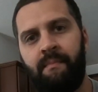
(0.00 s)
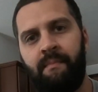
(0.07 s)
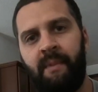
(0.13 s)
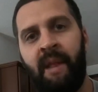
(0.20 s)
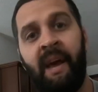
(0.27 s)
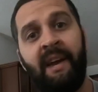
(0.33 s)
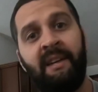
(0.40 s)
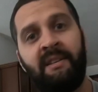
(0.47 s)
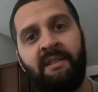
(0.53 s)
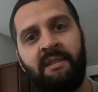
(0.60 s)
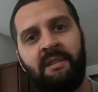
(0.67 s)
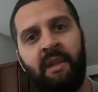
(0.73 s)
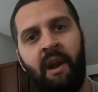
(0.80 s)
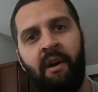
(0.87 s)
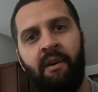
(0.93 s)
lights
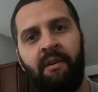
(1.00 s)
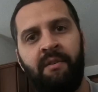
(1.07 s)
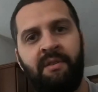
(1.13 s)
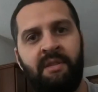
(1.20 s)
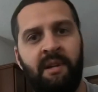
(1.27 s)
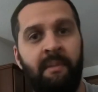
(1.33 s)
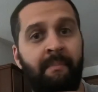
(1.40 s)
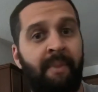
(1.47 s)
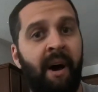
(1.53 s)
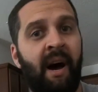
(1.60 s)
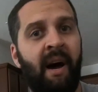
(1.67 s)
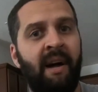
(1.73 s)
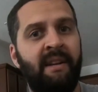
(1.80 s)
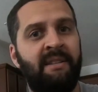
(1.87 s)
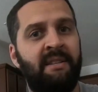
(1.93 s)
that are slim
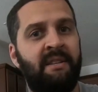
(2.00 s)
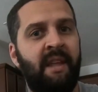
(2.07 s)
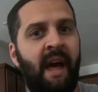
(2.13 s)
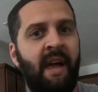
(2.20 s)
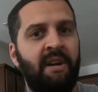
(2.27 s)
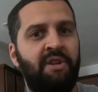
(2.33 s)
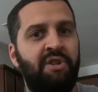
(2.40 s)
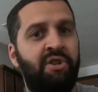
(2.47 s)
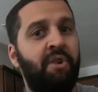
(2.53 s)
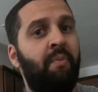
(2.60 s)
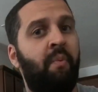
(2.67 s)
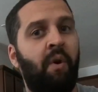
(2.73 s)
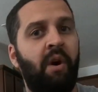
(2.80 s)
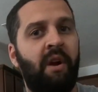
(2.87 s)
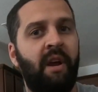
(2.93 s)
pods that should
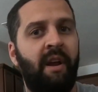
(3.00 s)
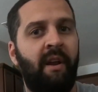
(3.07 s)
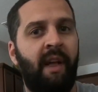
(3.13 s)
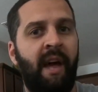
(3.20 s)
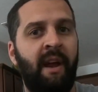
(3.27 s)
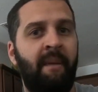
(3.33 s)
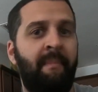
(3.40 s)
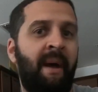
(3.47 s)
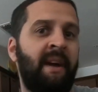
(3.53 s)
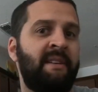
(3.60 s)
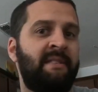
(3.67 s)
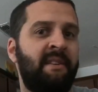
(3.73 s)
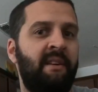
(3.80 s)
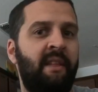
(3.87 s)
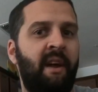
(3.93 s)
work and light up
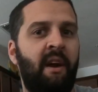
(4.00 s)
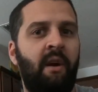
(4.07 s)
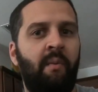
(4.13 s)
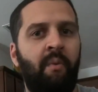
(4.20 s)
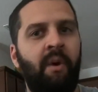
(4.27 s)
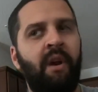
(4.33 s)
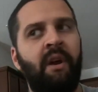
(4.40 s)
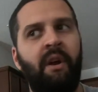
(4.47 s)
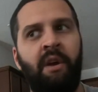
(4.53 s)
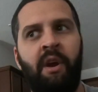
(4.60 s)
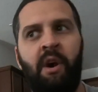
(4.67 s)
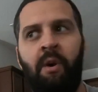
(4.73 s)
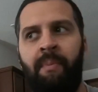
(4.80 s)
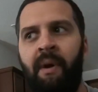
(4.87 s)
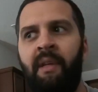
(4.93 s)
nicely there, and we're gonna
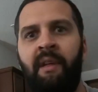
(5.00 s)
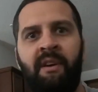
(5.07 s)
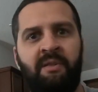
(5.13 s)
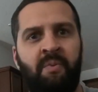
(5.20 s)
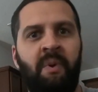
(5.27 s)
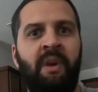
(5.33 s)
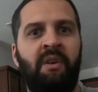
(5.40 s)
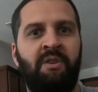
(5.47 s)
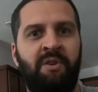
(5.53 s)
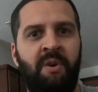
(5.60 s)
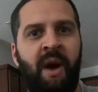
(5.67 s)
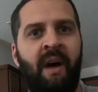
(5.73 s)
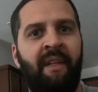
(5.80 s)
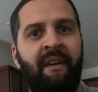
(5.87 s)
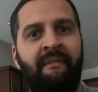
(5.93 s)
know probably the next week or 2
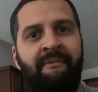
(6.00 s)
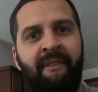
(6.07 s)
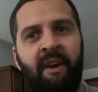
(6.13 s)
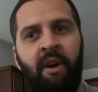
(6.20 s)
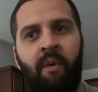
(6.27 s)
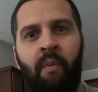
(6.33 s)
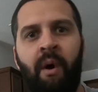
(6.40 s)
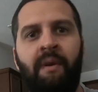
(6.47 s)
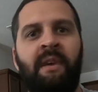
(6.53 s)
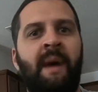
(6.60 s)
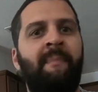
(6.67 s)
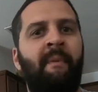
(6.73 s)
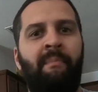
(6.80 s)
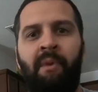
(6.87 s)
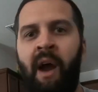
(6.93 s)
how they fit or what
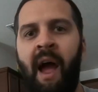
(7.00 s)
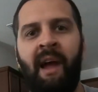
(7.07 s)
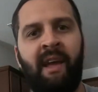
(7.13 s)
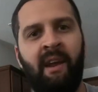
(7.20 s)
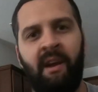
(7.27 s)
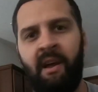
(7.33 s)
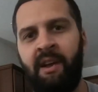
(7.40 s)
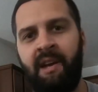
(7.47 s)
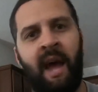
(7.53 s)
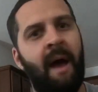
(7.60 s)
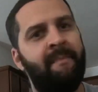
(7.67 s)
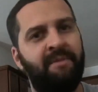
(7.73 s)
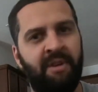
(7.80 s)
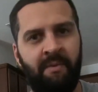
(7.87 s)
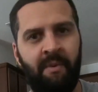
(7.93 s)
type of bracket
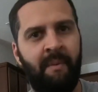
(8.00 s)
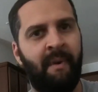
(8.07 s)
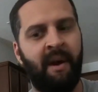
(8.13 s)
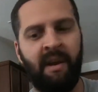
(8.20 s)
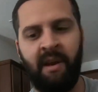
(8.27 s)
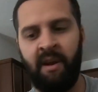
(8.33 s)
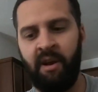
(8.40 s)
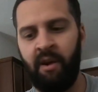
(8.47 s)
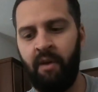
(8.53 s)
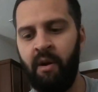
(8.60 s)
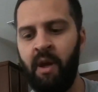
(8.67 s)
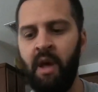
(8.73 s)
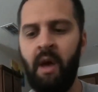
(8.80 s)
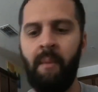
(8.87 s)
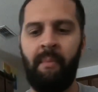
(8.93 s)
adaptation we might need to do.
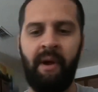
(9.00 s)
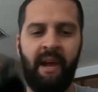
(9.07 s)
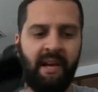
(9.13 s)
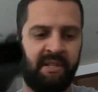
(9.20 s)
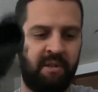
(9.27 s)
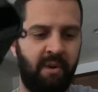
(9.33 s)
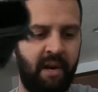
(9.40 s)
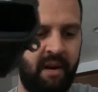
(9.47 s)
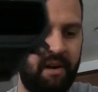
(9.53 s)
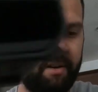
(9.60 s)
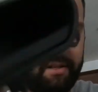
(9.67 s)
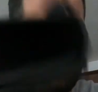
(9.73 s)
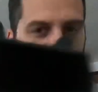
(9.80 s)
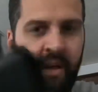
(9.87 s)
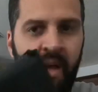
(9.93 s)
But yeah, so
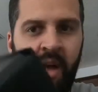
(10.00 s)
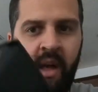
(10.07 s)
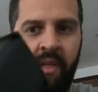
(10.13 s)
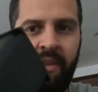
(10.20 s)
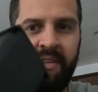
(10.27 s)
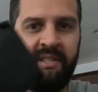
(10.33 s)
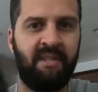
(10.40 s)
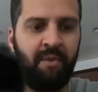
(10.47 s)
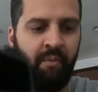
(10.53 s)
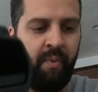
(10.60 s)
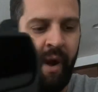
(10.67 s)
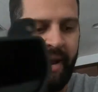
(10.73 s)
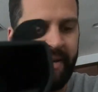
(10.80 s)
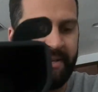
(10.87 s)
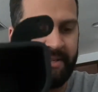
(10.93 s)
this is the
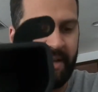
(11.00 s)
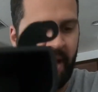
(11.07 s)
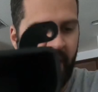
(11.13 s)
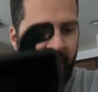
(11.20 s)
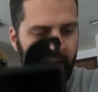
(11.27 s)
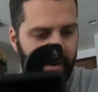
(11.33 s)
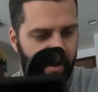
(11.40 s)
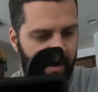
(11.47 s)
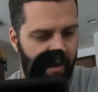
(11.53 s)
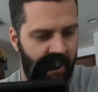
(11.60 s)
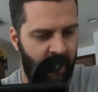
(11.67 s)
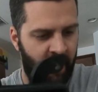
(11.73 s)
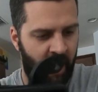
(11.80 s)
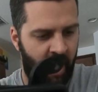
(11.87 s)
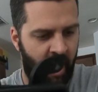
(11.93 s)
right side,
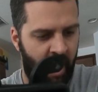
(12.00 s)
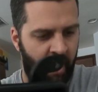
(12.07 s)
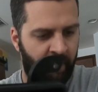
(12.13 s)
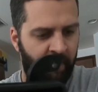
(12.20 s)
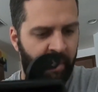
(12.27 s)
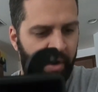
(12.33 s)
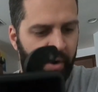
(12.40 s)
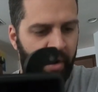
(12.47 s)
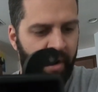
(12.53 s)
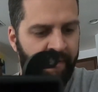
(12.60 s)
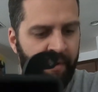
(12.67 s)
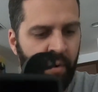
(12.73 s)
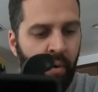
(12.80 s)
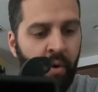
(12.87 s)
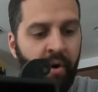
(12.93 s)
where if
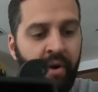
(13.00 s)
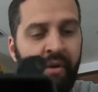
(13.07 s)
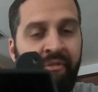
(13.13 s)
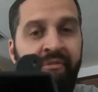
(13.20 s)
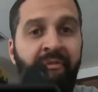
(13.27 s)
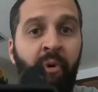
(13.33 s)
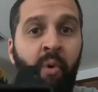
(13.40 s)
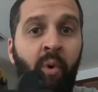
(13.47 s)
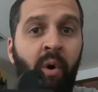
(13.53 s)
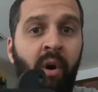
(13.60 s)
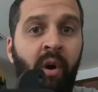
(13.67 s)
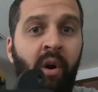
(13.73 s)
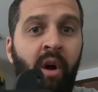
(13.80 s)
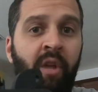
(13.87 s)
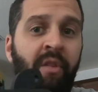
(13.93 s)
you ordered a
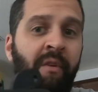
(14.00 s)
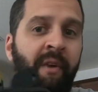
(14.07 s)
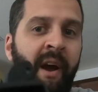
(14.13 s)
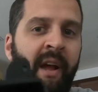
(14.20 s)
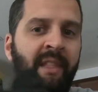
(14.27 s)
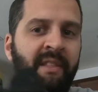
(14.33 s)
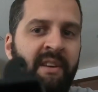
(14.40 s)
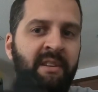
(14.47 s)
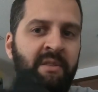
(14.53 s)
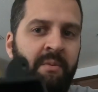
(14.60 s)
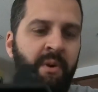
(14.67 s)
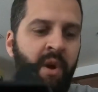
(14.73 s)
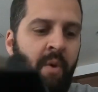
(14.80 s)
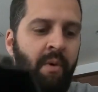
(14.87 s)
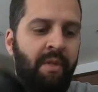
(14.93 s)
4 on the right, this
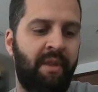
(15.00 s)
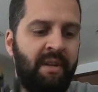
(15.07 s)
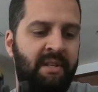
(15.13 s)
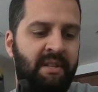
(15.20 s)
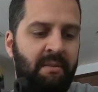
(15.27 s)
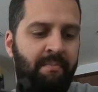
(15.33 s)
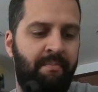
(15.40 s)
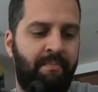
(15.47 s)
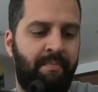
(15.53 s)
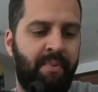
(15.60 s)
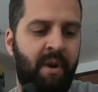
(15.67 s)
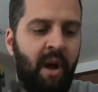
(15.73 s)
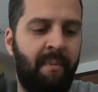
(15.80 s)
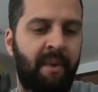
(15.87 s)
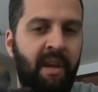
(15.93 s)
would go in this
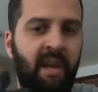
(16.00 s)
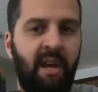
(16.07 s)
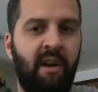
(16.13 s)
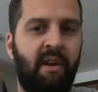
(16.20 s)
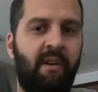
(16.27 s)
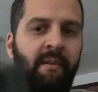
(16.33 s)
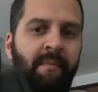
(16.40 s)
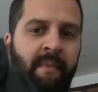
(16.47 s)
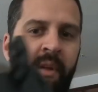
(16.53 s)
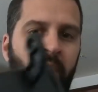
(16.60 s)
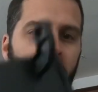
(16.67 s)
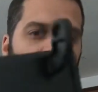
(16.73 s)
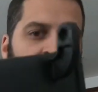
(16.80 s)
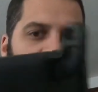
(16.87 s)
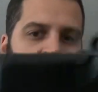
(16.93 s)
cubby here.
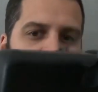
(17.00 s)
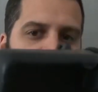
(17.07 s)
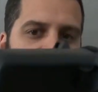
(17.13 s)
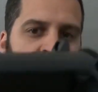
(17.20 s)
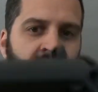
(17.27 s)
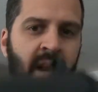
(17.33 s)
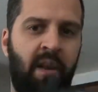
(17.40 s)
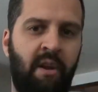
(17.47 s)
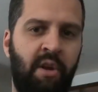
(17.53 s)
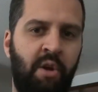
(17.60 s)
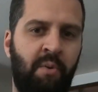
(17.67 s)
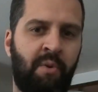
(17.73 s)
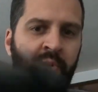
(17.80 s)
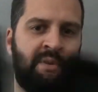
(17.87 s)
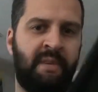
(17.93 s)
And again, you
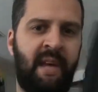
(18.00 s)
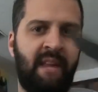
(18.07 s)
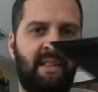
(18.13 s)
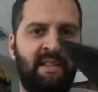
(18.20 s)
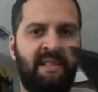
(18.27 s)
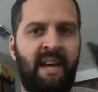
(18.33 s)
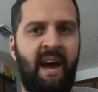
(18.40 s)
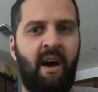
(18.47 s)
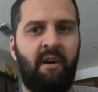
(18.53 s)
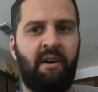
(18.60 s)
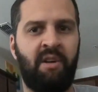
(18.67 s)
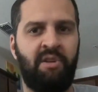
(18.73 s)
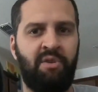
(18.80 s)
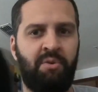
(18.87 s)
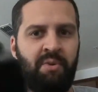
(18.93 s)
will take this out
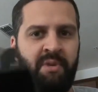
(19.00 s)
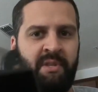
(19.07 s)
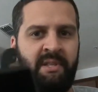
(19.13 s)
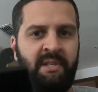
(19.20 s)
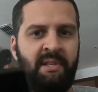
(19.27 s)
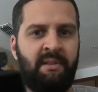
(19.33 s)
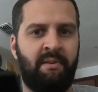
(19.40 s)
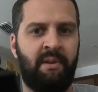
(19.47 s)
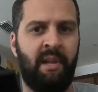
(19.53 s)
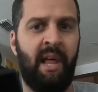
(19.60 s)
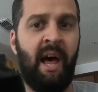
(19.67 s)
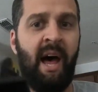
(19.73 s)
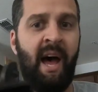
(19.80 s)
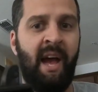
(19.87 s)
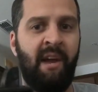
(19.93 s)
because you will
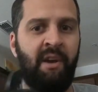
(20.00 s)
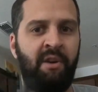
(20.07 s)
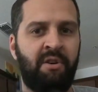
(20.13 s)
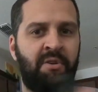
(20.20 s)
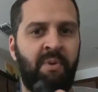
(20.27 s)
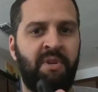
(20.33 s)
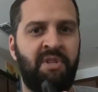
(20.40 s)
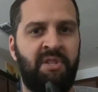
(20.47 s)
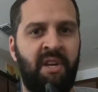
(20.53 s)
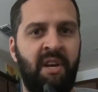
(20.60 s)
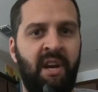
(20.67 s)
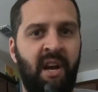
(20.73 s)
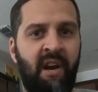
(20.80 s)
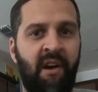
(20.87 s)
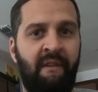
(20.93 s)
slide your switches into
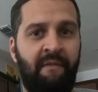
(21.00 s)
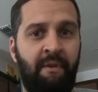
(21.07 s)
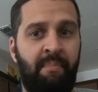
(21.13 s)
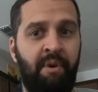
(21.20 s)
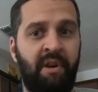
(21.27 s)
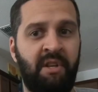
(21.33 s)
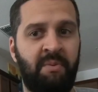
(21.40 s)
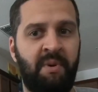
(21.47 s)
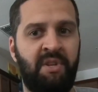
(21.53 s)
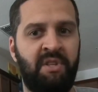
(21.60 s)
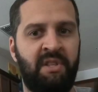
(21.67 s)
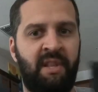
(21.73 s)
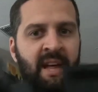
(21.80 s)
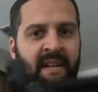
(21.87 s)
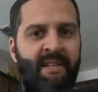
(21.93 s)
here if you're putting switches
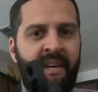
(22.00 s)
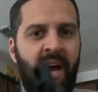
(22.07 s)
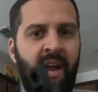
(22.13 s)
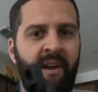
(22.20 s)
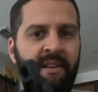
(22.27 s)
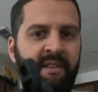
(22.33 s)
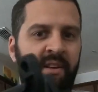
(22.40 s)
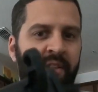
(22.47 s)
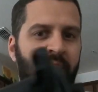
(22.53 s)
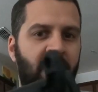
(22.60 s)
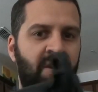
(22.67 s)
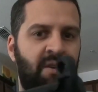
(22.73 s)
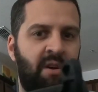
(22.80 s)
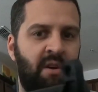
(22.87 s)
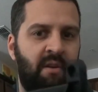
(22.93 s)
in that side. Until then,
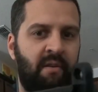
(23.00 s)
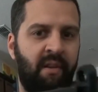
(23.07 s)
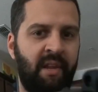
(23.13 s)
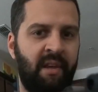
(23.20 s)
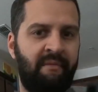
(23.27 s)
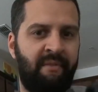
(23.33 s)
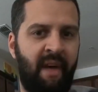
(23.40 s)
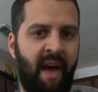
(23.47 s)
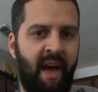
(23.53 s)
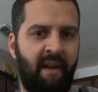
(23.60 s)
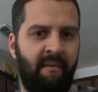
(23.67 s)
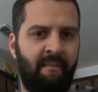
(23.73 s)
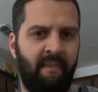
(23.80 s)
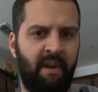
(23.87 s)
you could leave that.